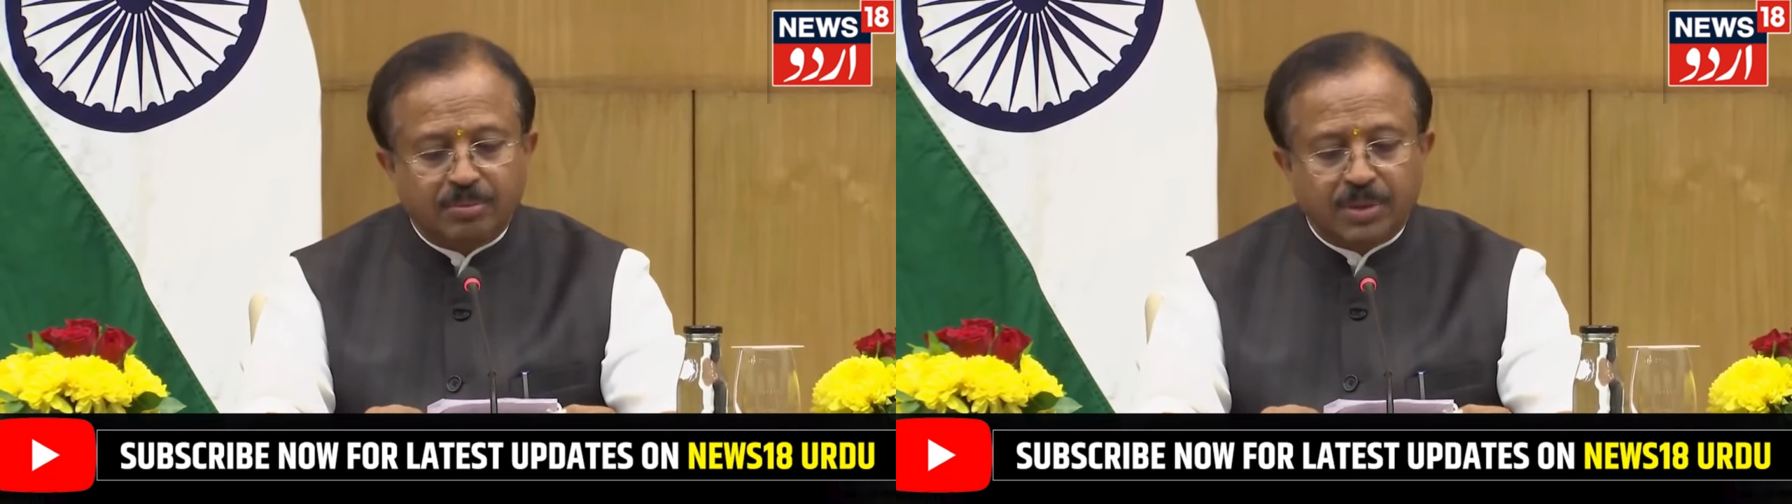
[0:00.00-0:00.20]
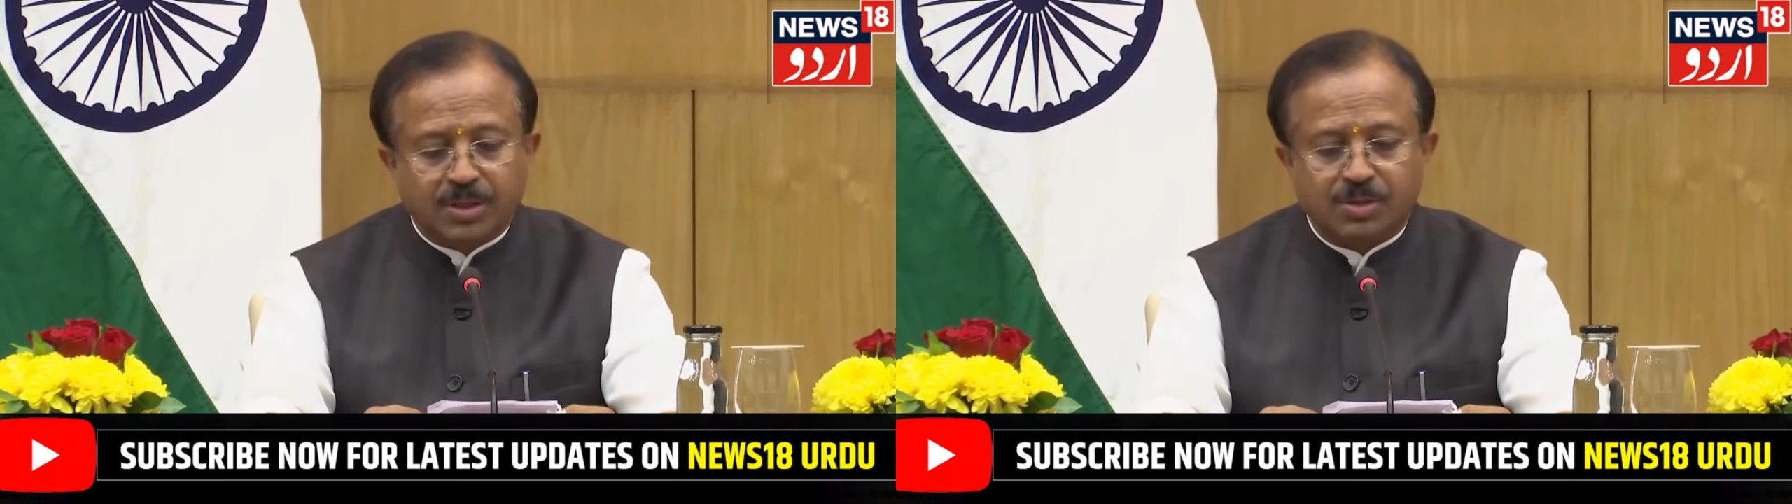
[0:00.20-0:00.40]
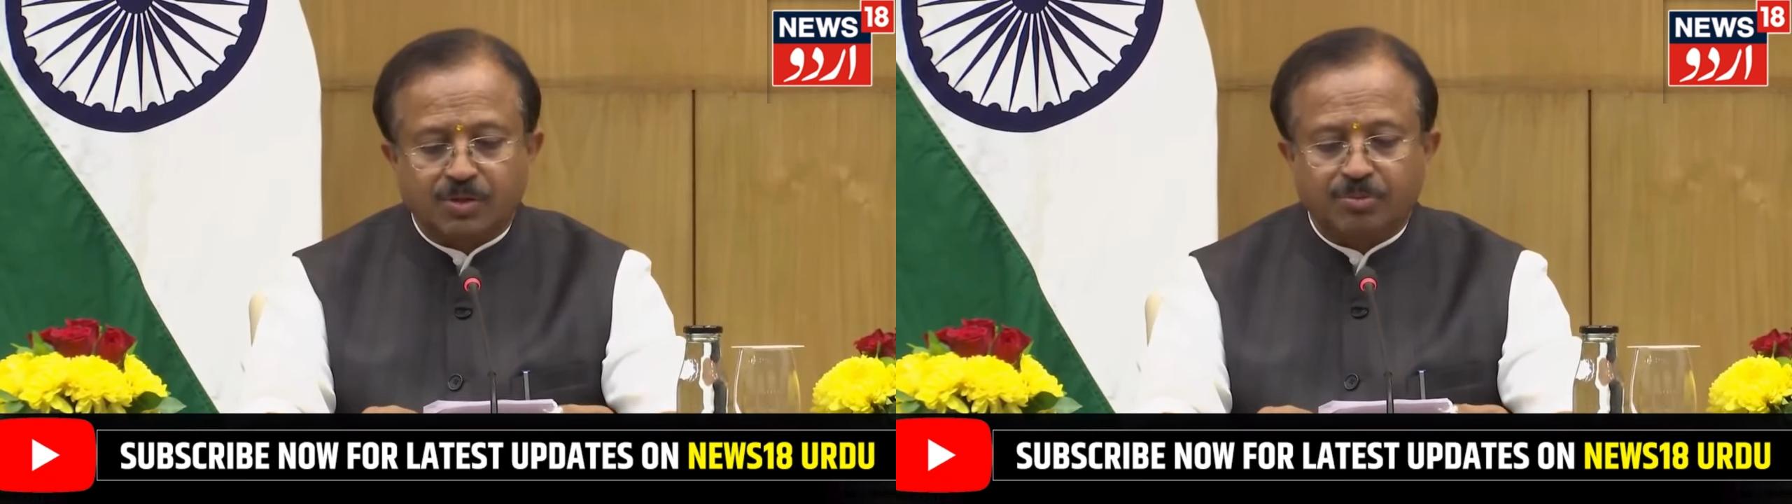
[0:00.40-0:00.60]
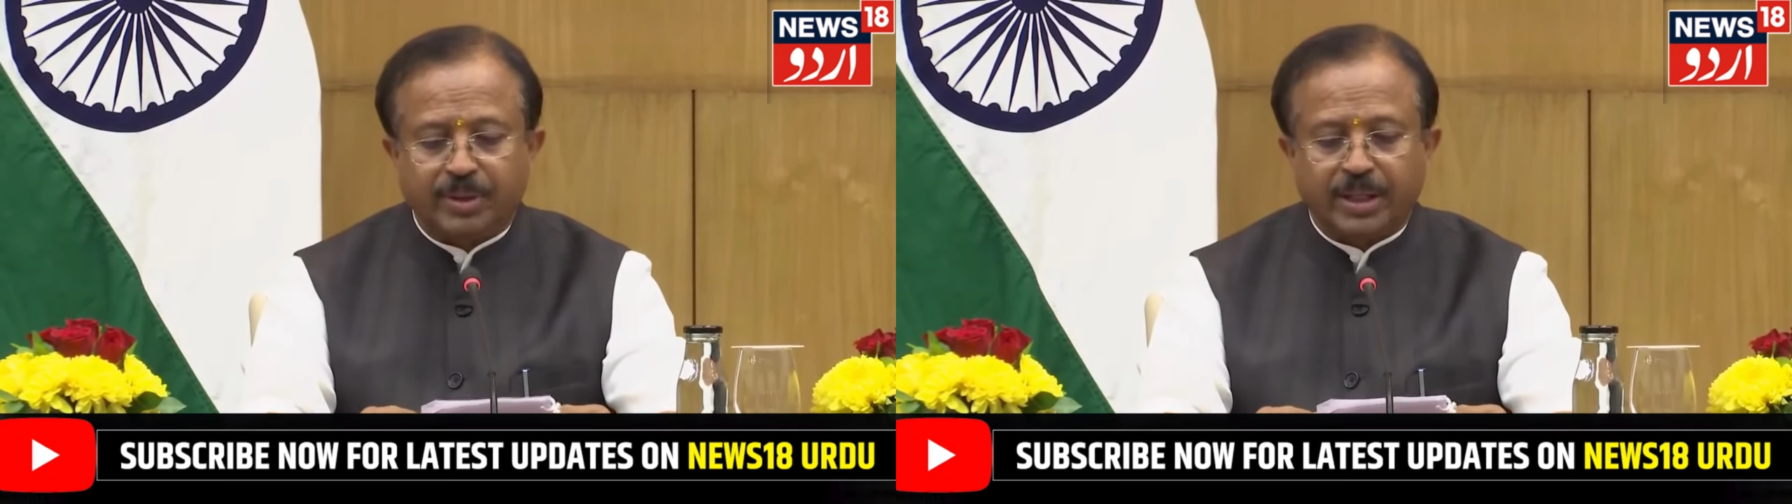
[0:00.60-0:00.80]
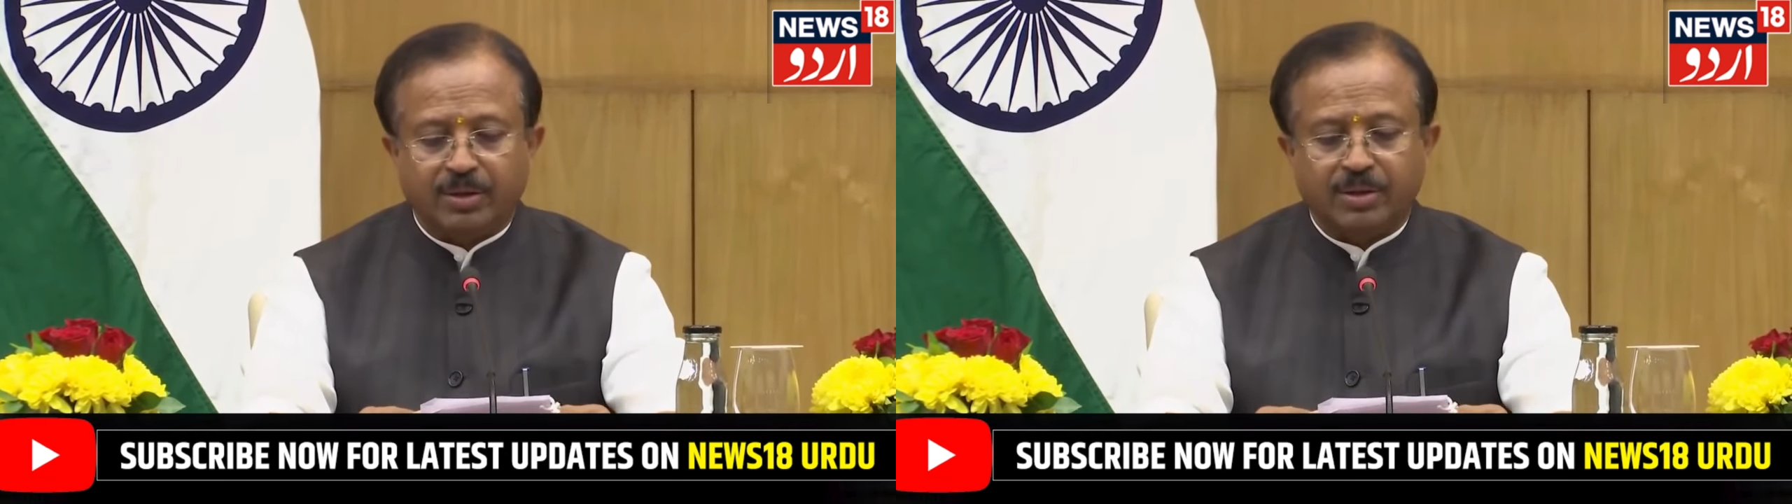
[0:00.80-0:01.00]
Minister of
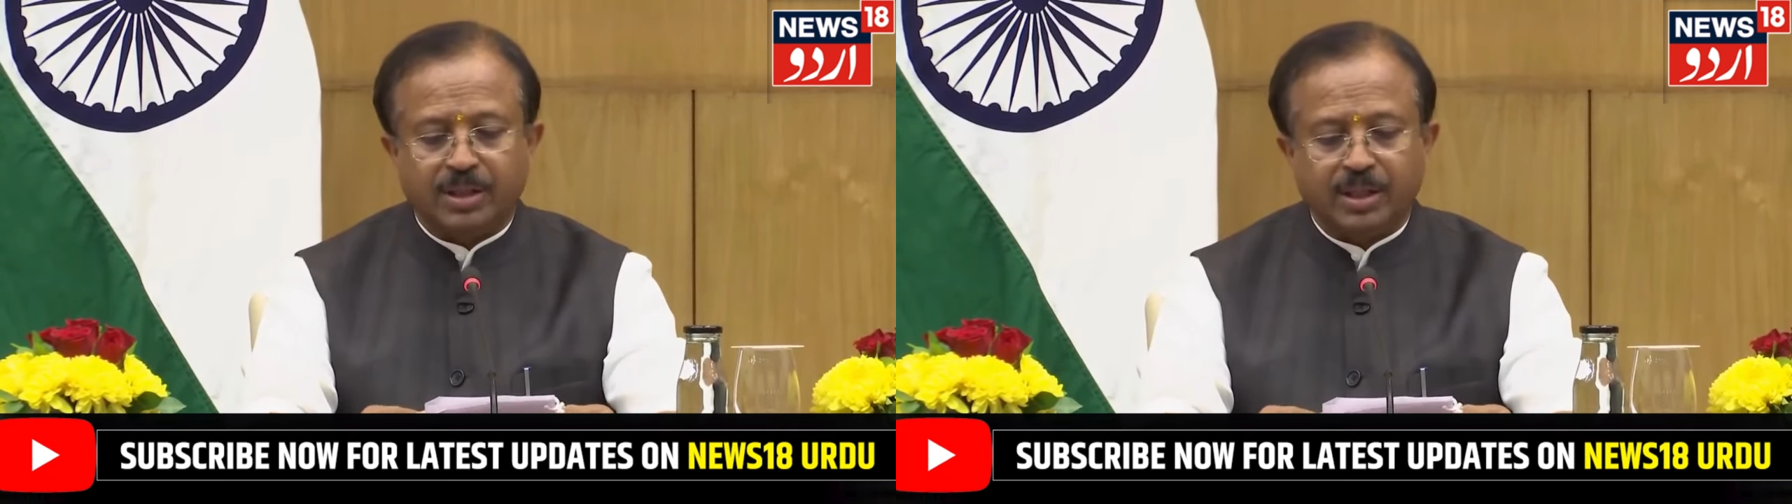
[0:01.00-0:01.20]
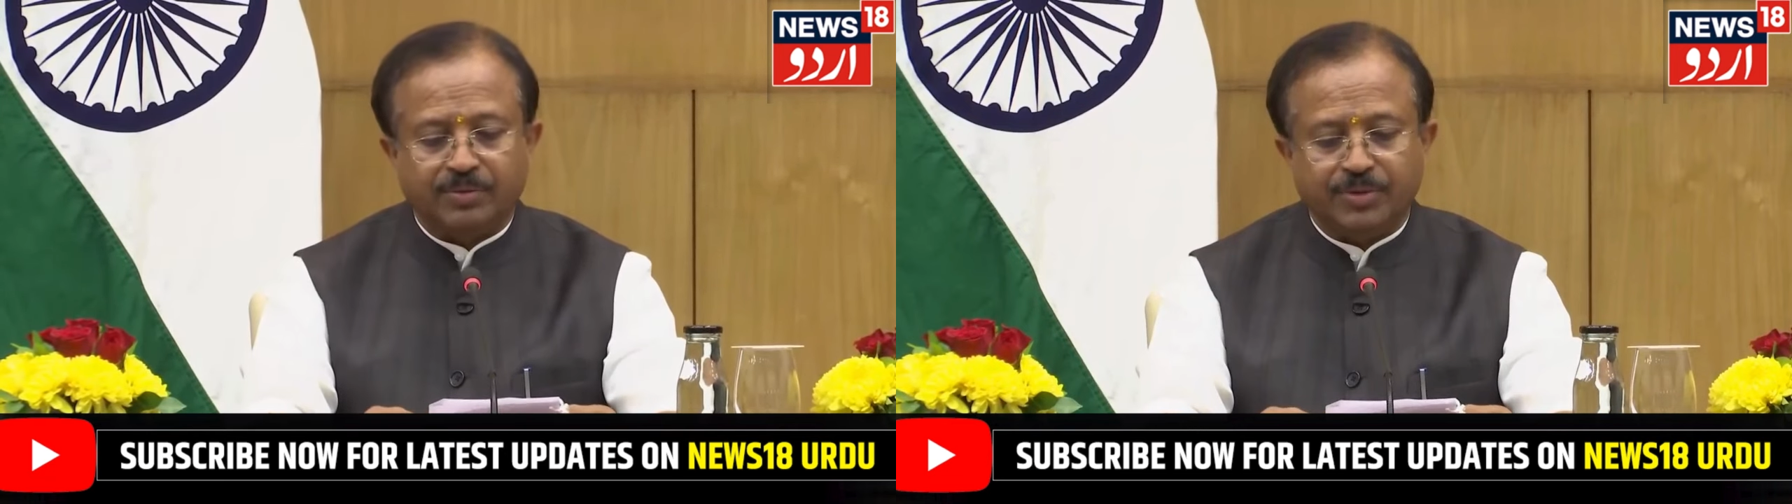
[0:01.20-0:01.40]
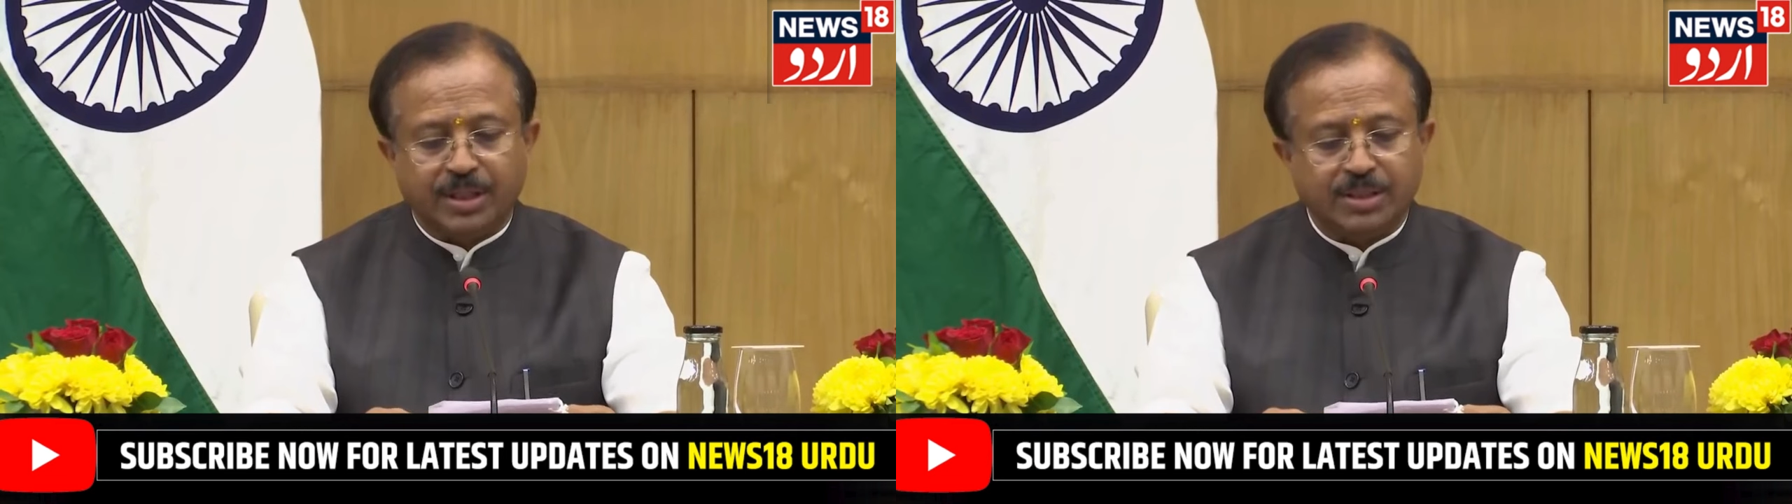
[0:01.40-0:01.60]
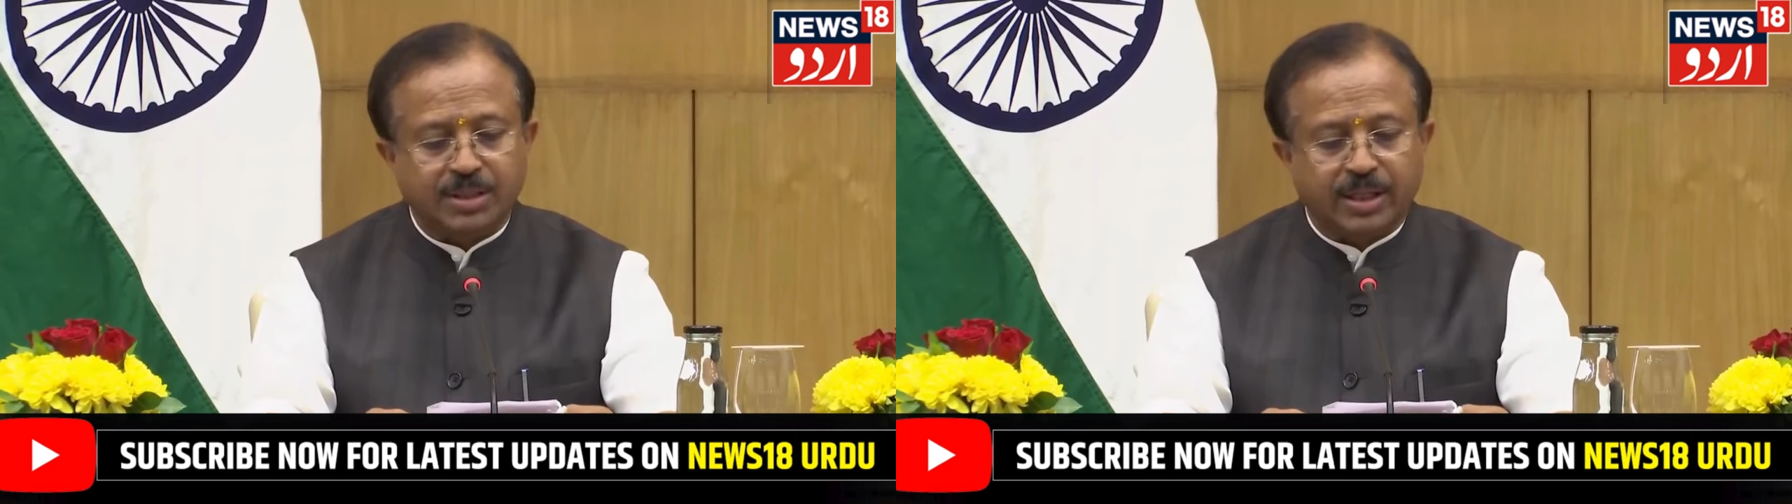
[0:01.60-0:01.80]
Minority Affairs